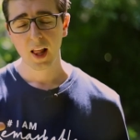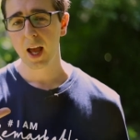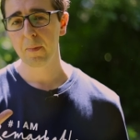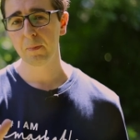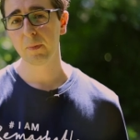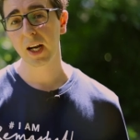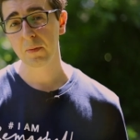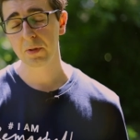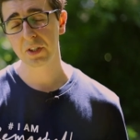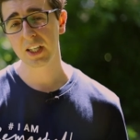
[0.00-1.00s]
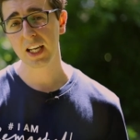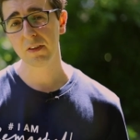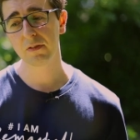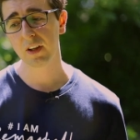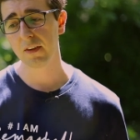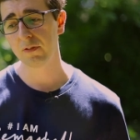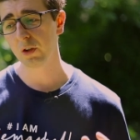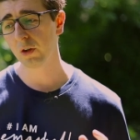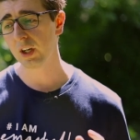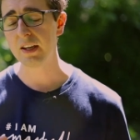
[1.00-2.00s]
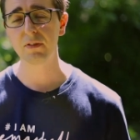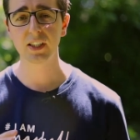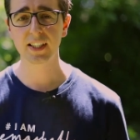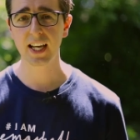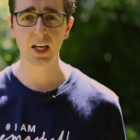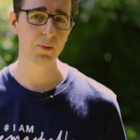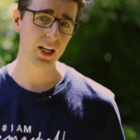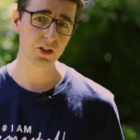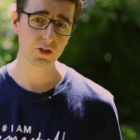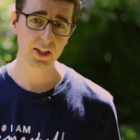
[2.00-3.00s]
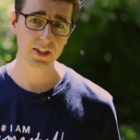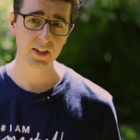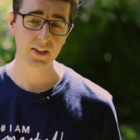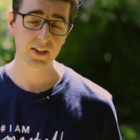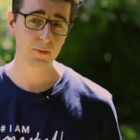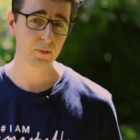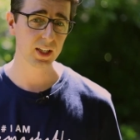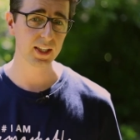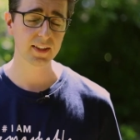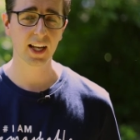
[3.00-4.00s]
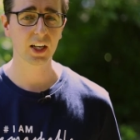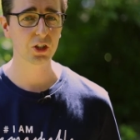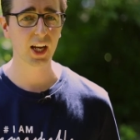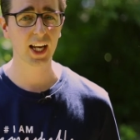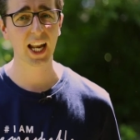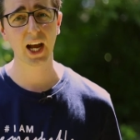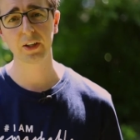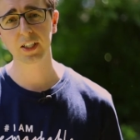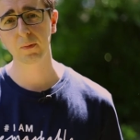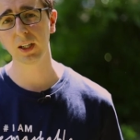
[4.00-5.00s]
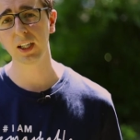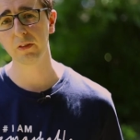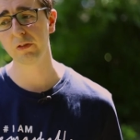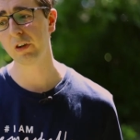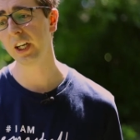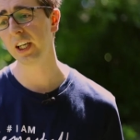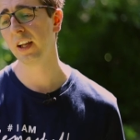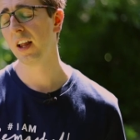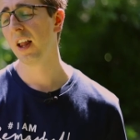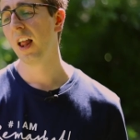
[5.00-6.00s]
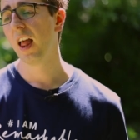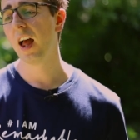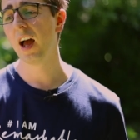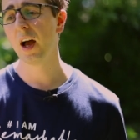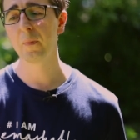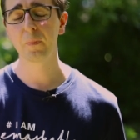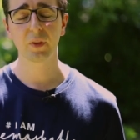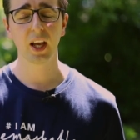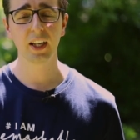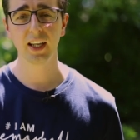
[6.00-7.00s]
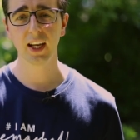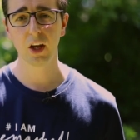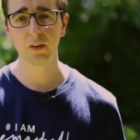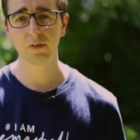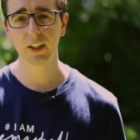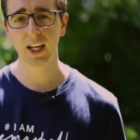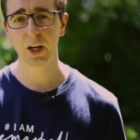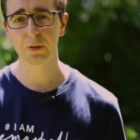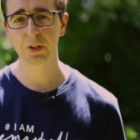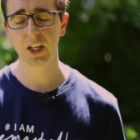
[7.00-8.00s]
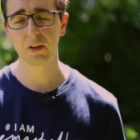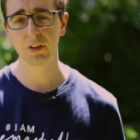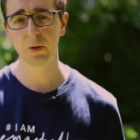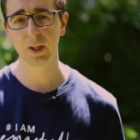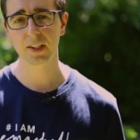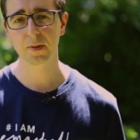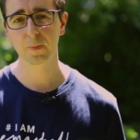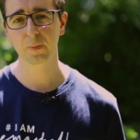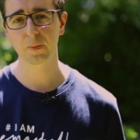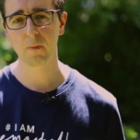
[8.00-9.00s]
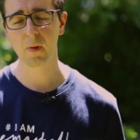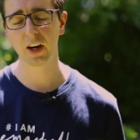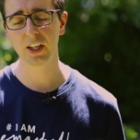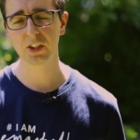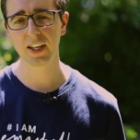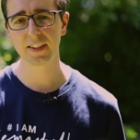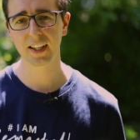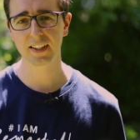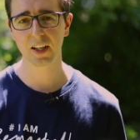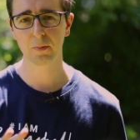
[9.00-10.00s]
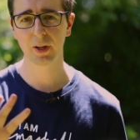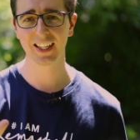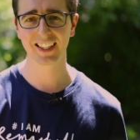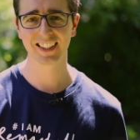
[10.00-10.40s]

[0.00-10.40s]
Um, my name's Steve. If you're even the tiny bit interested, please kind of check it out. It's completely free. Um, and yeah, hopefully I will see you in a few weeks. All right, cheers. Thanks a lot. Bye.